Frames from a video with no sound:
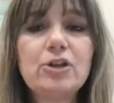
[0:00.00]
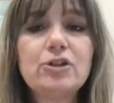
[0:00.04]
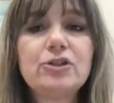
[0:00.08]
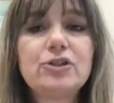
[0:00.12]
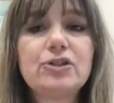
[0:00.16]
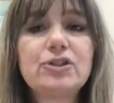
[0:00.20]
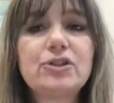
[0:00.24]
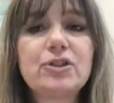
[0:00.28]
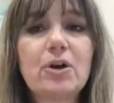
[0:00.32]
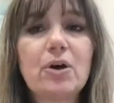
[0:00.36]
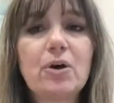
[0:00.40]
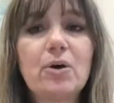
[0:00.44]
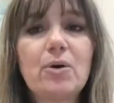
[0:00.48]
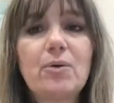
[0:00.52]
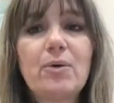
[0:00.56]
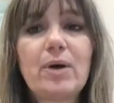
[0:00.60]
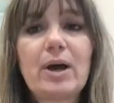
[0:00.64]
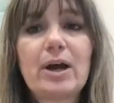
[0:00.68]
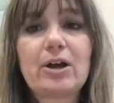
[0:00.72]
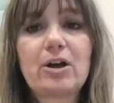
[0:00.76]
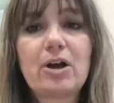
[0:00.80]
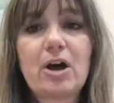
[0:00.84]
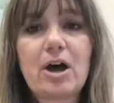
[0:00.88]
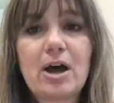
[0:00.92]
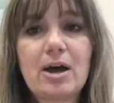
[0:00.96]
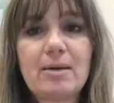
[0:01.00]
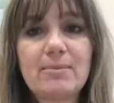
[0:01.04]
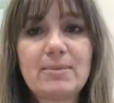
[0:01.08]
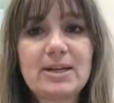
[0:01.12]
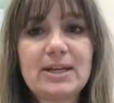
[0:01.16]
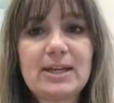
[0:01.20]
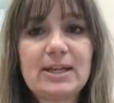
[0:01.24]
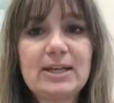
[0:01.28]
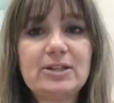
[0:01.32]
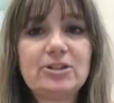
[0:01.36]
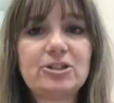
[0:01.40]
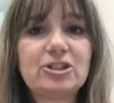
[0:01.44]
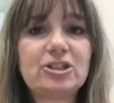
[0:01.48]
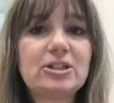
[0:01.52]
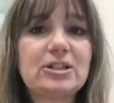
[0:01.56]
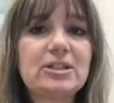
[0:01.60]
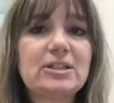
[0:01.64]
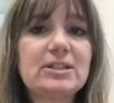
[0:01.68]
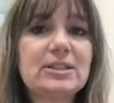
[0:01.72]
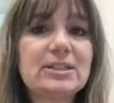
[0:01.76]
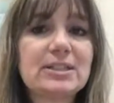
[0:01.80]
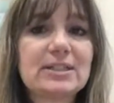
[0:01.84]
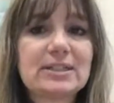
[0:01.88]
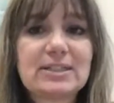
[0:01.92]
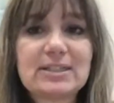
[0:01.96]
So
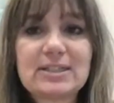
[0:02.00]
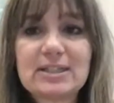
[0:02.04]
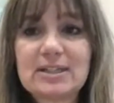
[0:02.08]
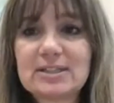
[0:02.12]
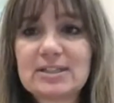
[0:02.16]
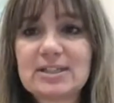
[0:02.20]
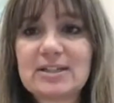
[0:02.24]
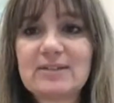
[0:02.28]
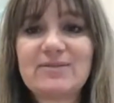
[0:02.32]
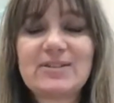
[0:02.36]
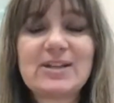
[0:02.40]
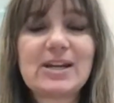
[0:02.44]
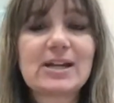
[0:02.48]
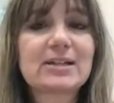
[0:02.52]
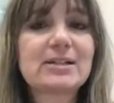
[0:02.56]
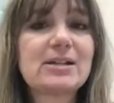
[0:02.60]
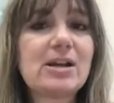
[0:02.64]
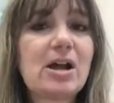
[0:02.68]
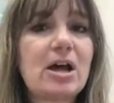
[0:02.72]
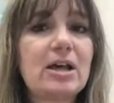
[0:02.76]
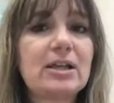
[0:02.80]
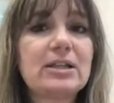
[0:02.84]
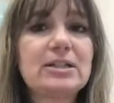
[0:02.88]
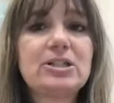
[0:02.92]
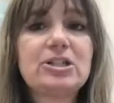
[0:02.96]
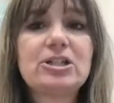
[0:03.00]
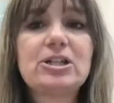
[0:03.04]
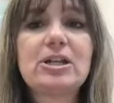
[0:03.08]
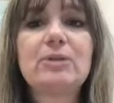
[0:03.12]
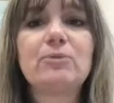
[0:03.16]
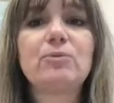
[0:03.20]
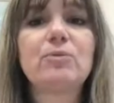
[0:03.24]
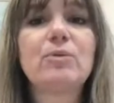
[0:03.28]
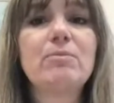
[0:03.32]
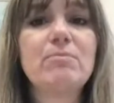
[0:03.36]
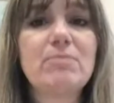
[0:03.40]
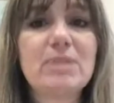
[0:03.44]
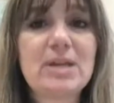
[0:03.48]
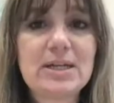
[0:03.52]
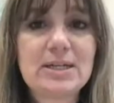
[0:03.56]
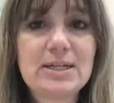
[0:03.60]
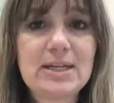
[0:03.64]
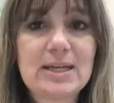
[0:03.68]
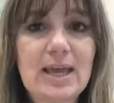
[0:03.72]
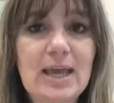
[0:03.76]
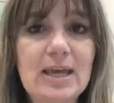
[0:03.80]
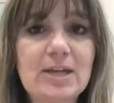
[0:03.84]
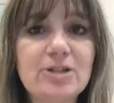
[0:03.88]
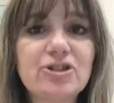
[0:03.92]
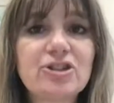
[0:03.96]
accommodations, assistive technology, and
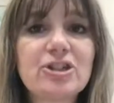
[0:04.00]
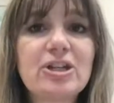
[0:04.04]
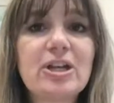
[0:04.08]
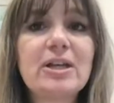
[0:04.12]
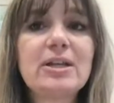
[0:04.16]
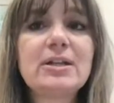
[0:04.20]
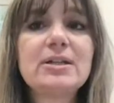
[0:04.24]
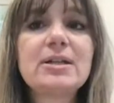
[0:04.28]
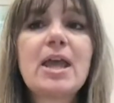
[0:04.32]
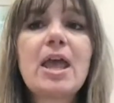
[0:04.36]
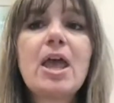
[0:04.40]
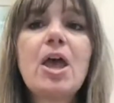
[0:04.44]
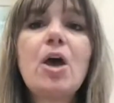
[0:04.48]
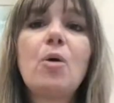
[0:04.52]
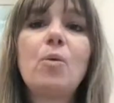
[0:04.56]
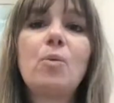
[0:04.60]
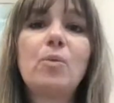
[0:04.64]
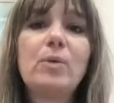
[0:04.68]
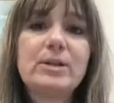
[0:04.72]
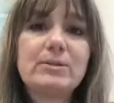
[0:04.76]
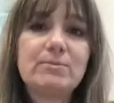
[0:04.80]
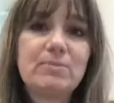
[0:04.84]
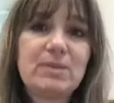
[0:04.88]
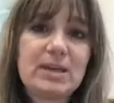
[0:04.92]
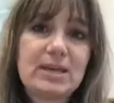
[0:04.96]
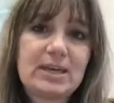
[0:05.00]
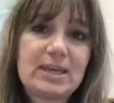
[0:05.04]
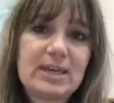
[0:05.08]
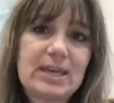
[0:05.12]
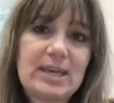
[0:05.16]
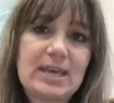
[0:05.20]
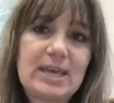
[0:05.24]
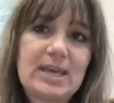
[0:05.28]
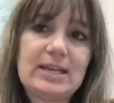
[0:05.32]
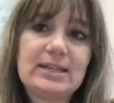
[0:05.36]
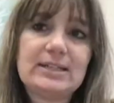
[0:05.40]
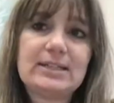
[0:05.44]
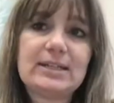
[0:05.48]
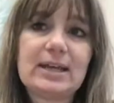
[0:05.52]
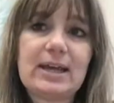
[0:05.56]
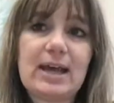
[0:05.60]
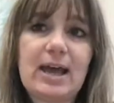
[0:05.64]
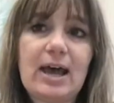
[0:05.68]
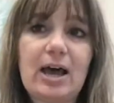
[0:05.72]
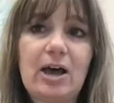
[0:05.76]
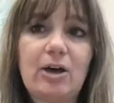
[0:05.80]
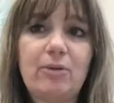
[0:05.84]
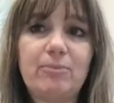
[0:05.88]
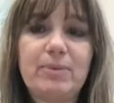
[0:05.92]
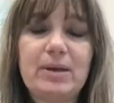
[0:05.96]
remediation would be key to
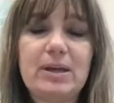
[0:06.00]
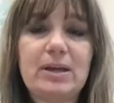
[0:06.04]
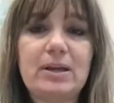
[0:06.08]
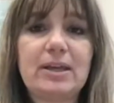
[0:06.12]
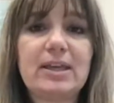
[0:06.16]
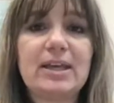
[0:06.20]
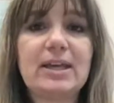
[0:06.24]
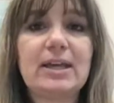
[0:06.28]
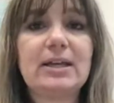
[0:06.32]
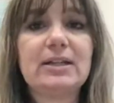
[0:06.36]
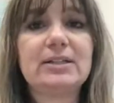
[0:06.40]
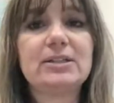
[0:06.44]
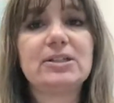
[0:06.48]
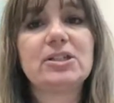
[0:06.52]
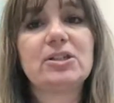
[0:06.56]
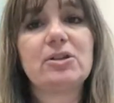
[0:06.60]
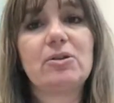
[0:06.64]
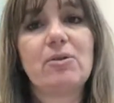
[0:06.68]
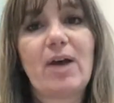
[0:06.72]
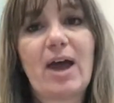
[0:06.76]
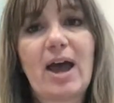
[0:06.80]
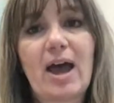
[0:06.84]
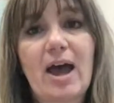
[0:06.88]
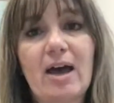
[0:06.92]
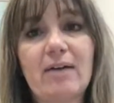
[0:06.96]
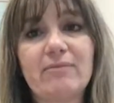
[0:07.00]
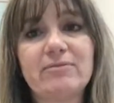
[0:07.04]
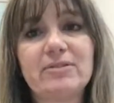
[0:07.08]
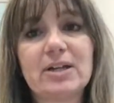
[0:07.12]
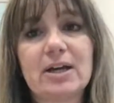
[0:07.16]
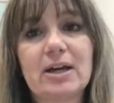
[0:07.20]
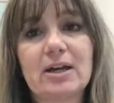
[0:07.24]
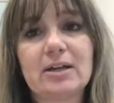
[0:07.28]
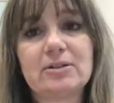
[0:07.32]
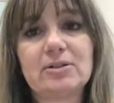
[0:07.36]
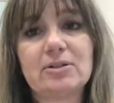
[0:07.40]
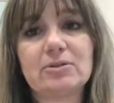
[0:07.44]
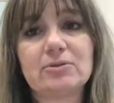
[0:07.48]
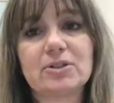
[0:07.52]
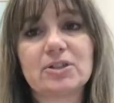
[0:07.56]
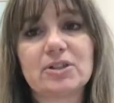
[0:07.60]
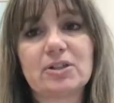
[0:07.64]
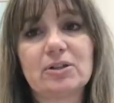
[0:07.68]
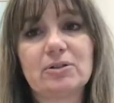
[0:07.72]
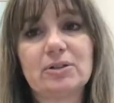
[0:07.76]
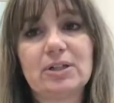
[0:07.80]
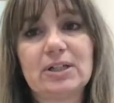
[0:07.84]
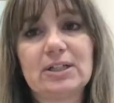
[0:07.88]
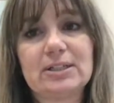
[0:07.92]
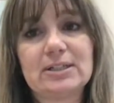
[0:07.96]
helping kids who have diagnosed
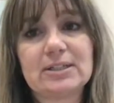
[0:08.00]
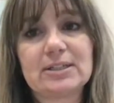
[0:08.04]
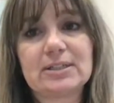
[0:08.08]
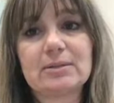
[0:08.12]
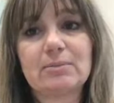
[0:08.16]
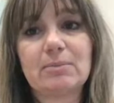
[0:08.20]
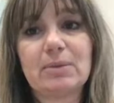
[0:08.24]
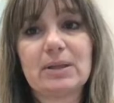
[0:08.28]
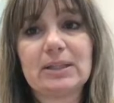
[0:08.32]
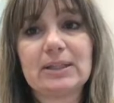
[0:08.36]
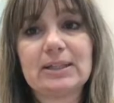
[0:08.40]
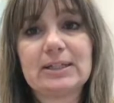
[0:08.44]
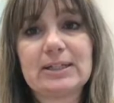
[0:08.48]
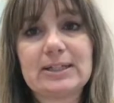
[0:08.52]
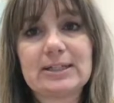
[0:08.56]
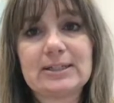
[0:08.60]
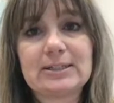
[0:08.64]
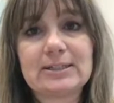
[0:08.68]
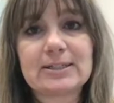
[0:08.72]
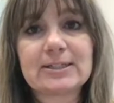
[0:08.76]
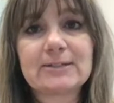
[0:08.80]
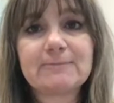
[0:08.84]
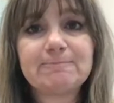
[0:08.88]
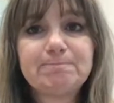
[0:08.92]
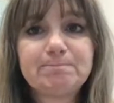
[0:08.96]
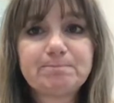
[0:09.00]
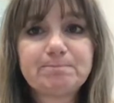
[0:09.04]
learning disabilities.